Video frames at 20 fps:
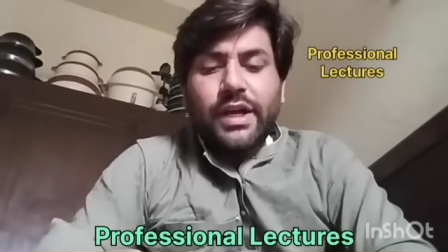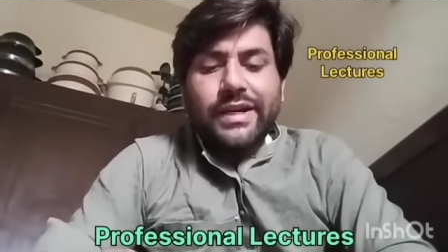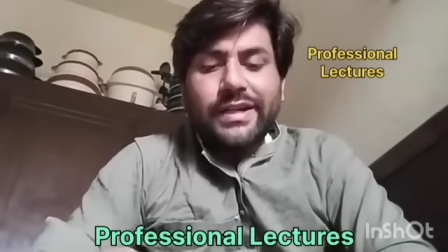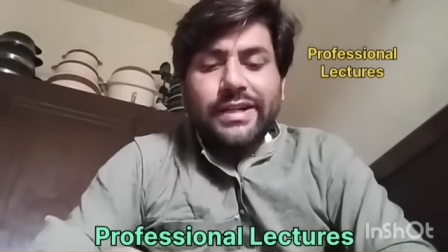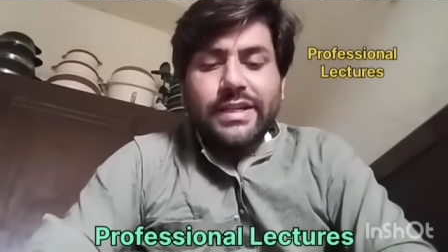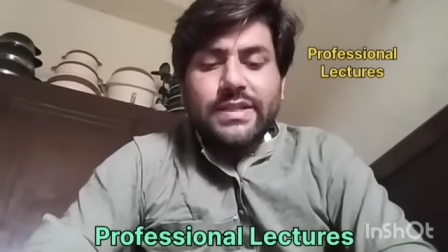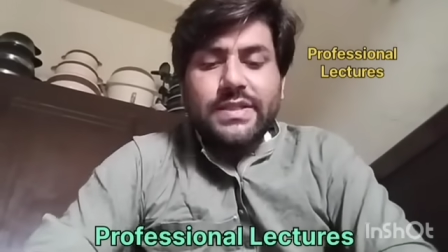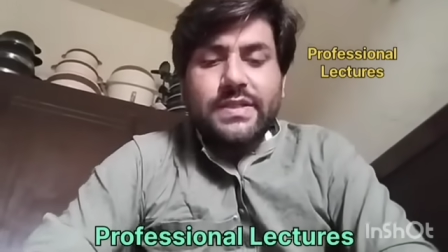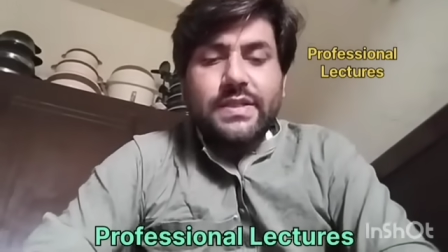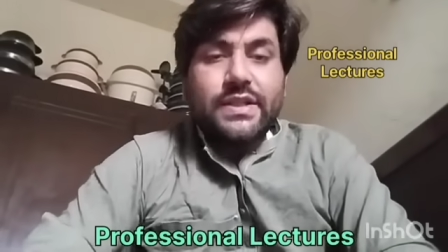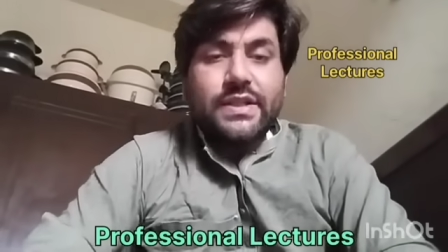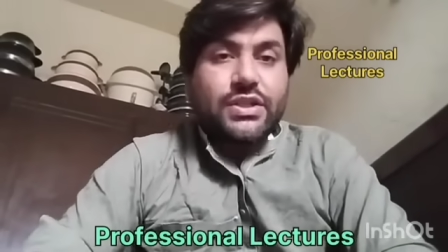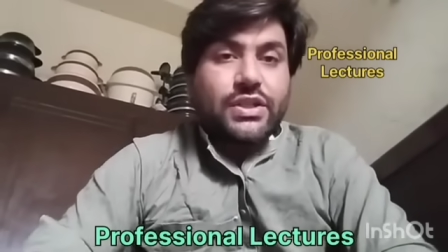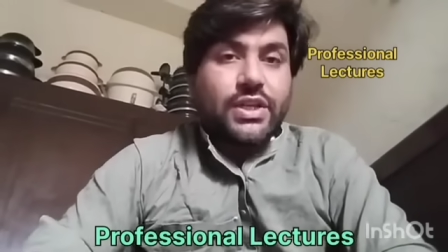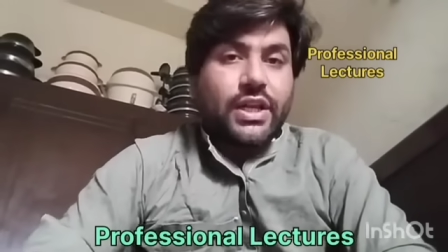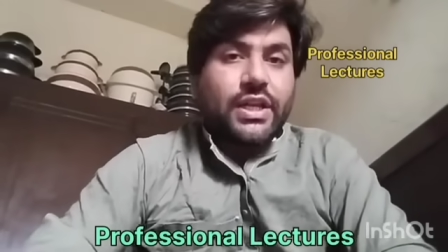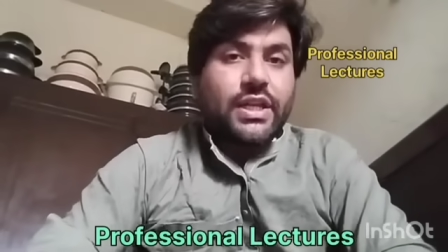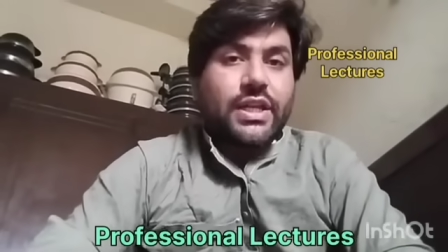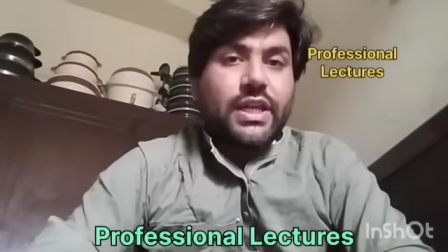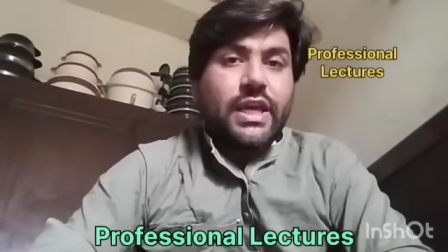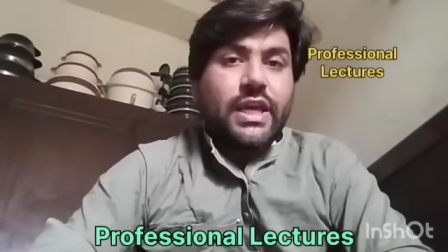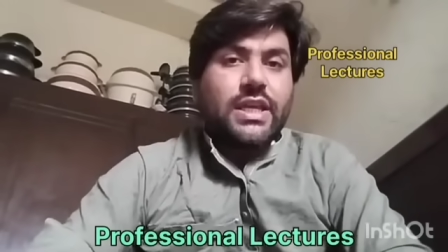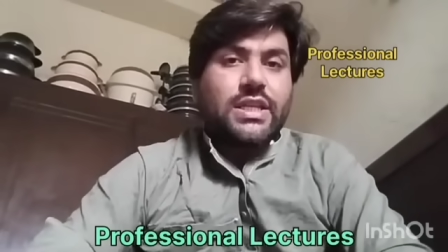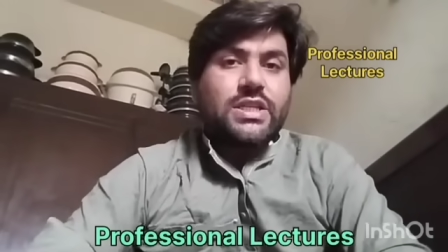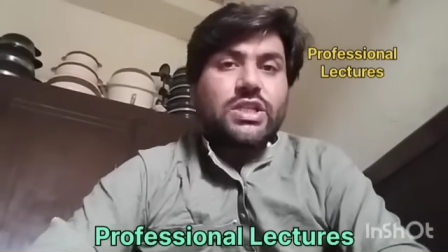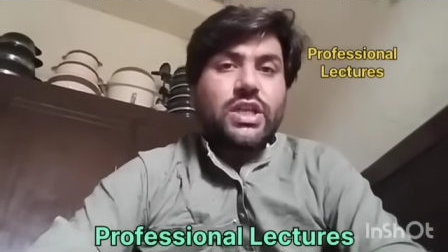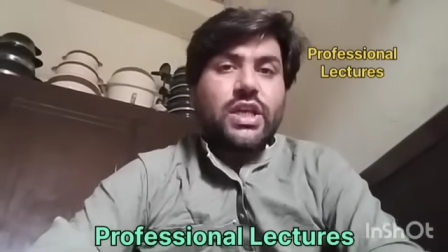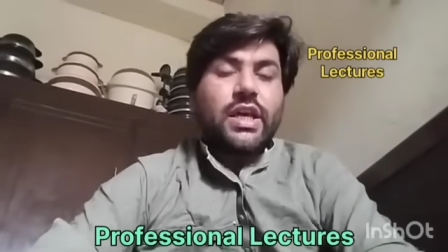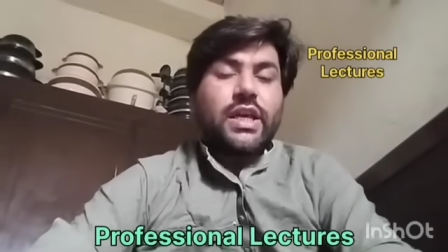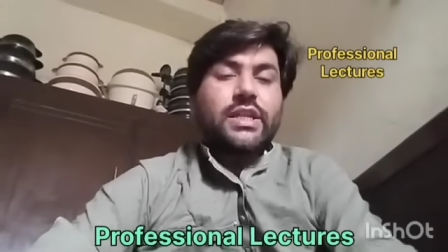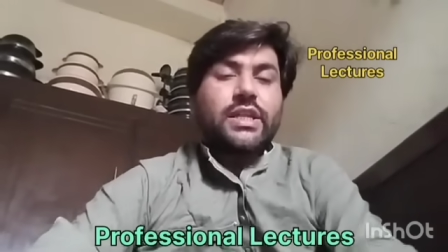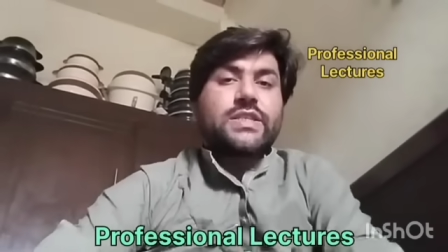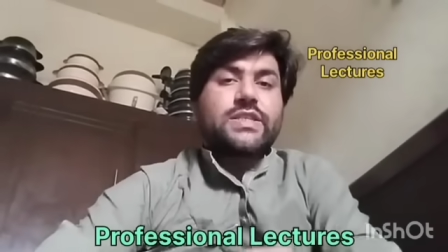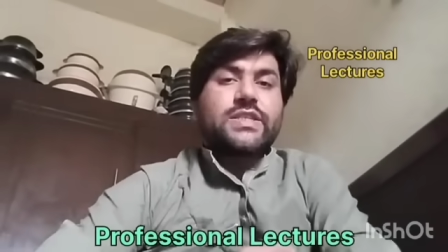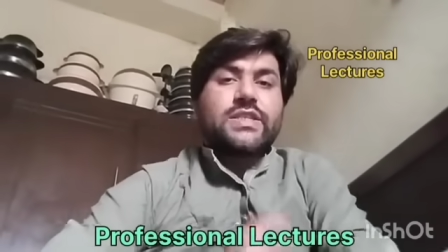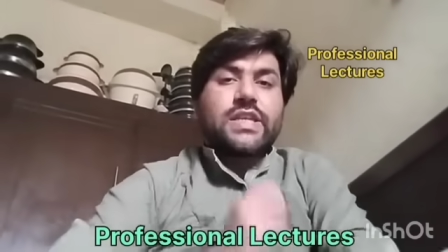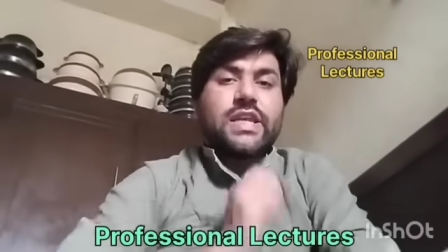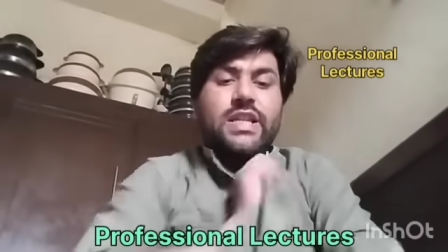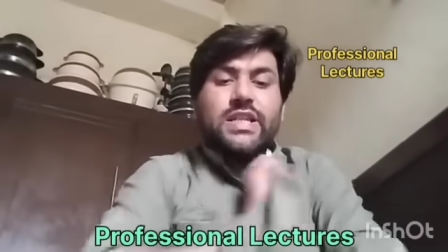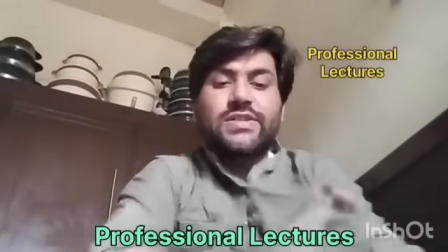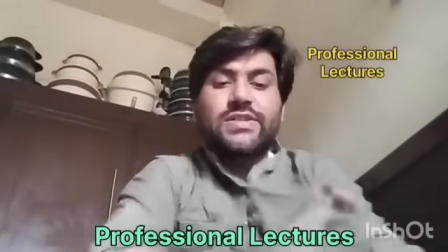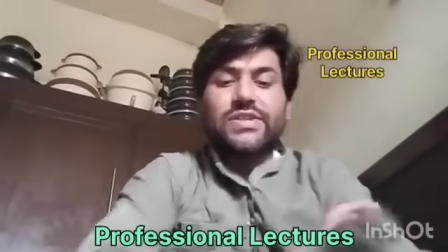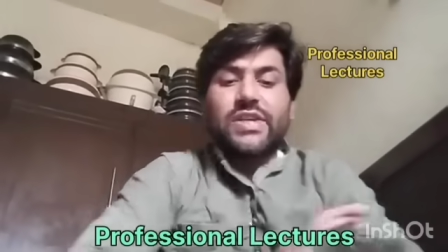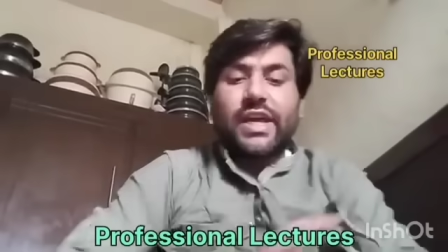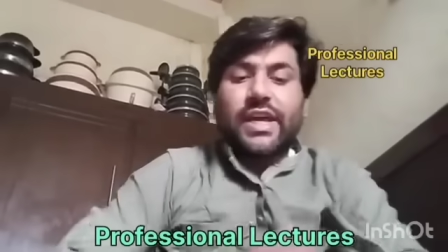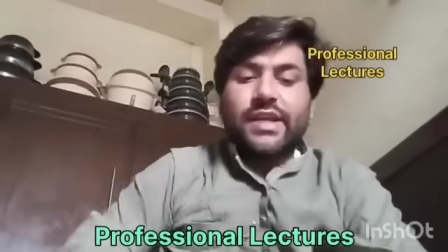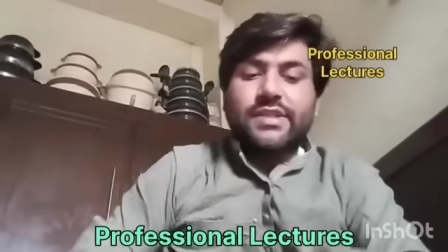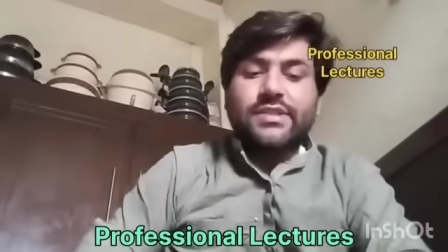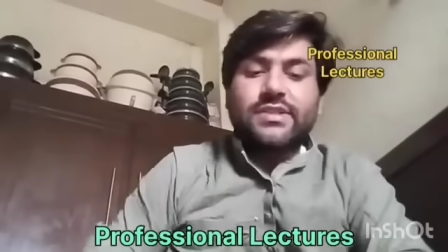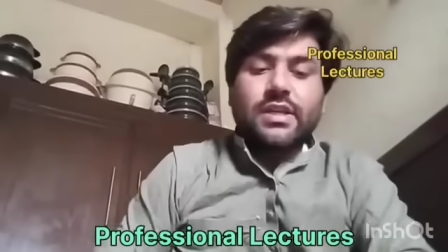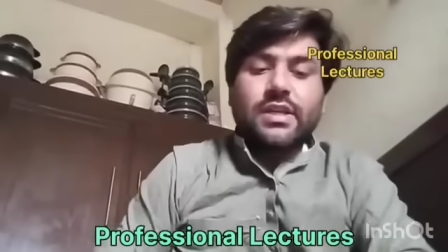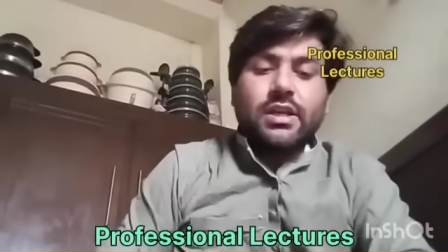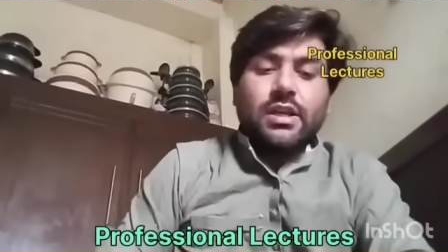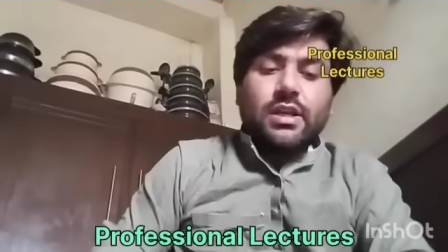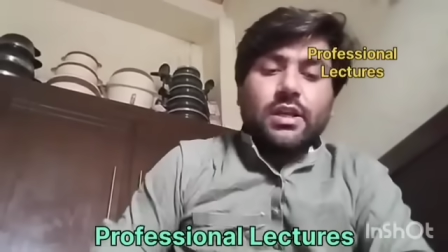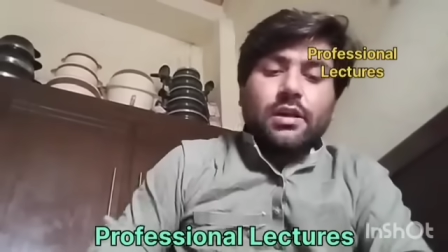it is the shrinkage in cell size